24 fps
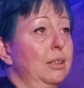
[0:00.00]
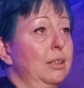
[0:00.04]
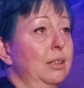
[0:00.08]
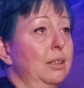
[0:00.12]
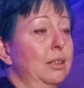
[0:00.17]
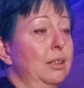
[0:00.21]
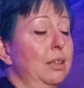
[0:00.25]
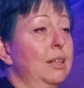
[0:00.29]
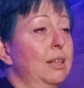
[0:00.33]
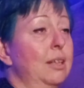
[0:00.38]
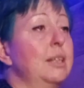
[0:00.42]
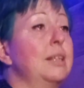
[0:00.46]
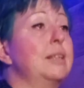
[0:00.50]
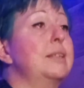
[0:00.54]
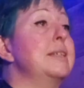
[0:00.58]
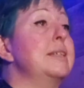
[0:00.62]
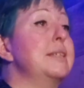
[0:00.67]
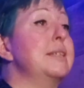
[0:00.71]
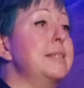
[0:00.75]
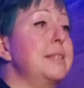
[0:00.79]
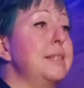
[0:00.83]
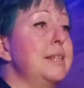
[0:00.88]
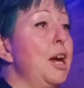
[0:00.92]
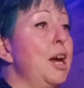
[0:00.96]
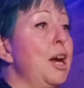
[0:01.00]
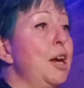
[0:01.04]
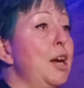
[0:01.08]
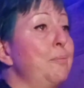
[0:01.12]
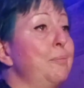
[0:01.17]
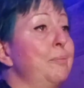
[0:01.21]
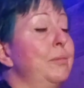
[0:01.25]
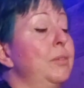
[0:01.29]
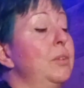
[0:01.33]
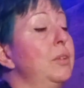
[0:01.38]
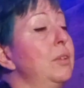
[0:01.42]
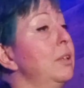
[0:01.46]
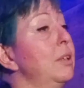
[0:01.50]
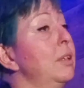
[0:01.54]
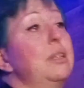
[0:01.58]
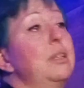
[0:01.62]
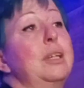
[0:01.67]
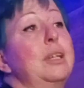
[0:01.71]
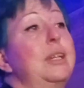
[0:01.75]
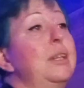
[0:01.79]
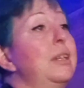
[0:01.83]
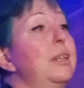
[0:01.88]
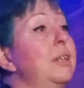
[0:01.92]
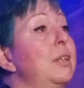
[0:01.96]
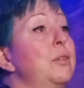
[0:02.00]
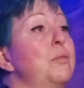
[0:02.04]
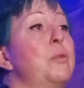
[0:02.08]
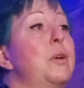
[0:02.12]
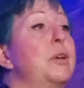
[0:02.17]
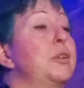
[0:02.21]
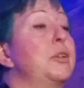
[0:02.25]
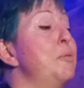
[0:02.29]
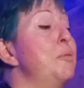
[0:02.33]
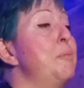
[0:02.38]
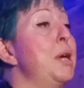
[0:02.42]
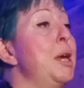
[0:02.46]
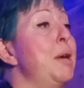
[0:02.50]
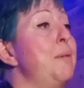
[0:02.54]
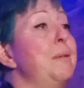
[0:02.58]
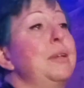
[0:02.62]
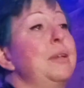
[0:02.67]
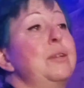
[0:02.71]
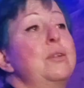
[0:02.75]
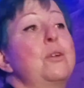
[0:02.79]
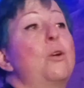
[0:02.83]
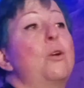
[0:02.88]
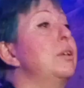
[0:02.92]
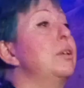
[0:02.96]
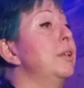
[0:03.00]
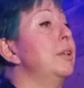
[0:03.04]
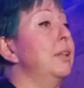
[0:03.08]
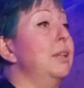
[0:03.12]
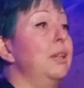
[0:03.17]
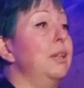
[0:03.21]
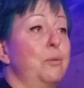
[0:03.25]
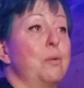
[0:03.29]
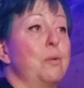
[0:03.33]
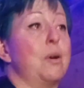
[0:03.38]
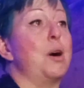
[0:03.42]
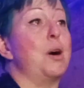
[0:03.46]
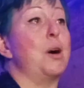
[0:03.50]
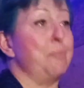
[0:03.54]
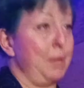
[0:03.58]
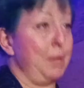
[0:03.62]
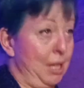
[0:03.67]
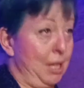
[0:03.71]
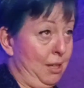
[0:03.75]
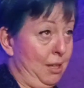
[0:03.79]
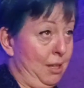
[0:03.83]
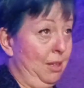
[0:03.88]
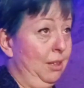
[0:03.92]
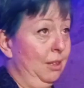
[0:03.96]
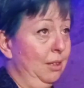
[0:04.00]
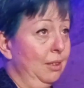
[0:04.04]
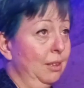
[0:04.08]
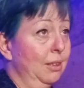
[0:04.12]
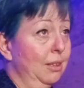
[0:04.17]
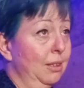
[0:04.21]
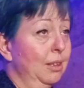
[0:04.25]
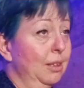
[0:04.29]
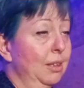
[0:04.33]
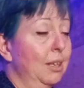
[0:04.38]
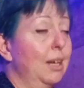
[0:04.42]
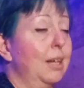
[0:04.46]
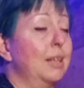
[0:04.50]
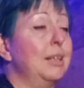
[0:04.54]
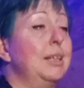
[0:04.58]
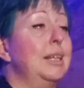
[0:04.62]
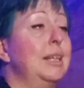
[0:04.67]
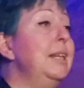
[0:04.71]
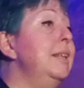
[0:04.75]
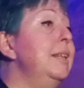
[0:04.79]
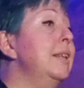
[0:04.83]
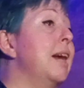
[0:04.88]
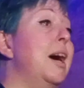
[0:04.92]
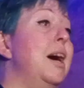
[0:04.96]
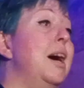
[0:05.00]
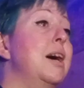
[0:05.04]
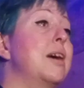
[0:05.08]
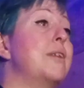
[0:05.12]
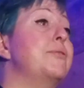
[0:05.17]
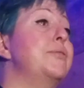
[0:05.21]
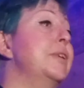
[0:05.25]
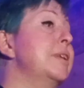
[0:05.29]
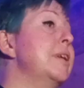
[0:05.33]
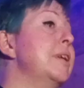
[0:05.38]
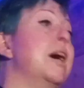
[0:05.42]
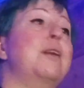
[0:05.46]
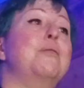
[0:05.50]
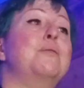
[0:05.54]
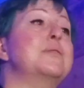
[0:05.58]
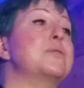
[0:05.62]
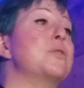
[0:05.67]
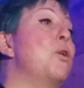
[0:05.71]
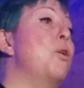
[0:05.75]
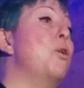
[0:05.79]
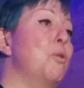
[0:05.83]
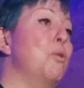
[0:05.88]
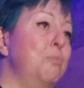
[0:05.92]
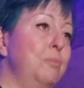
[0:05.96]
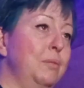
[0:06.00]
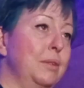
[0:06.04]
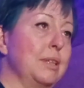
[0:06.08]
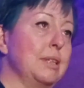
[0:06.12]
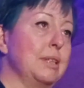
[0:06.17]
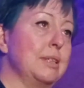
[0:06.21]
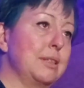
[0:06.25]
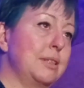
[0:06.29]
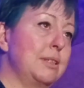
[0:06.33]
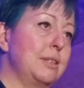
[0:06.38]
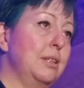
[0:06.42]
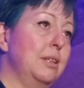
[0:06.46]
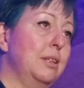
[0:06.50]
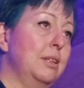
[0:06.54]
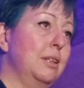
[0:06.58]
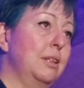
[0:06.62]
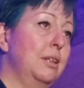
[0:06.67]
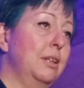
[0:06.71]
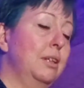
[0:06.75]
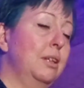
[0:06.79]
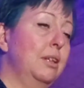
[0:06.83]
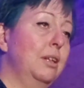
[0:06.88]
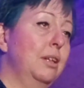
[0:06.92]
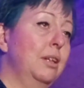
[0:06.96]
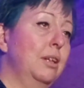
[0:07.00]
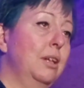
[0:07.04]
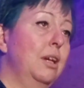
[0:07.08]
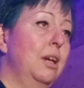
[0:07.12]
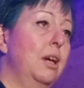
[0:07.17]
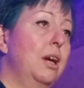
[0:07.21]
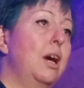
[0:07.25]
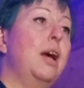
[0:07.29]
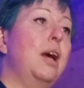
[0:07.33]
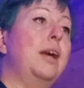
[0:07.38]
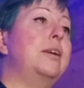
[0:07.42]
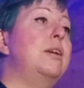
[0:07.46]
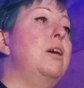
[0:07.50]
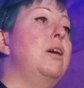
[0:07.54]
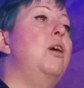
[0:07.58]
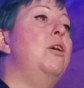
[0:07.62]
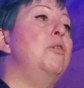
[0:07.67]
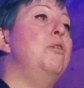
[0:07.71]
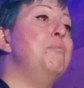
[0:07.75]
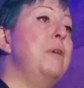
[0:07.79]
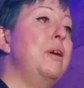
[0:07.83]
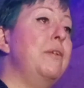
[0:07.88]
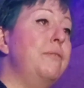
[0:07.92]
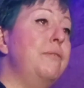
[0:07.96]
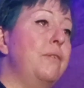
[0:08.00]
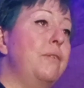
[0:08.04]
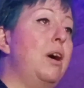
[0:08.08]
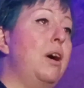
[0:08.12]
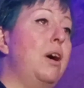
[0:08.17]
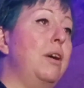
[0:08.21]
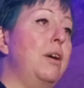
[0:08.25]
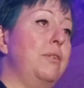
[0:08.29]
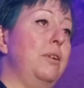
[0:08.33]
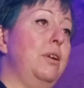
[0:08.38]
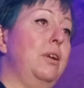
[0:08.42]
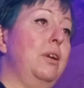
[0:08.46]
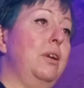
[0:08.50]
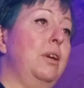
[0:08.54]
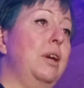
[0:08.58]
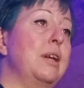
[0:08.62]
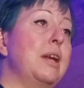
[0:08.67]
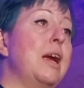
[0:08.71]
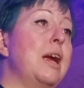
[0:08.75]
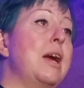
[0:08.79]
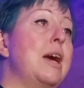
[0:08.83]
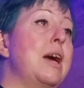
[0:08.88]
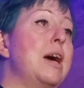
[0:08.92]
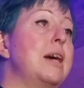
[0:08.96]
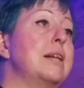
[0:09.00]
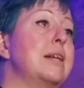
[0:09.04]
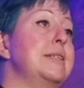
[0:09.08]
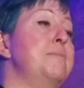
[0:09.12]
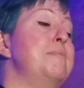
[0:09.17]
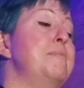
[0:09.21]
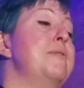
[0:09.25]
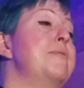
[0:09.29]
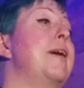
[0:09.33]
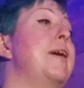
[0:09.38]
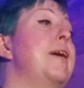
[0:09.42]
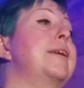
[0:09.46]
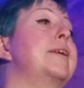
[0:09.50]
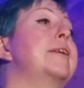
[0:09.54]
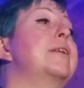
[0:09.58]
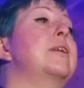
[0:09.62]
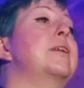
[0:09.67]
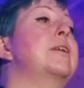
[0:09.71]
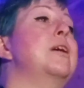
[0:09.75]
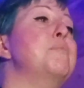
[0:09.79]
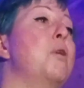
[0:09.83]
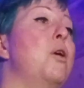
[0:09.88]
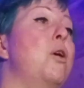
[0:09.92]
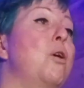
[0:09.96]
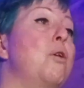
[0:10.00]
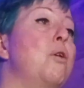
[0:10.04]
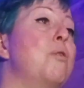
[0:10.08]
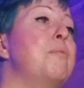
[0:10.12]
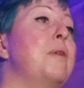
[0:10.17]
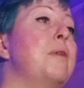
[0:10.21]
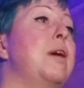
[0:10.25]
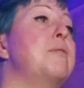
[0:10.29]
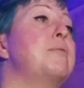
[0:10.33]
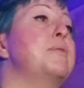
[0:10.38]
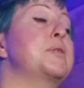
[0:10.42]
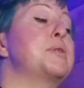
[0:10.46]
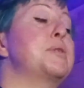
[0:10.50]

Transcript: And at this time, he didn't want the baby, nor did he want me. And he left, and I was homeless. I called my father, and I asked him if I could come home. I was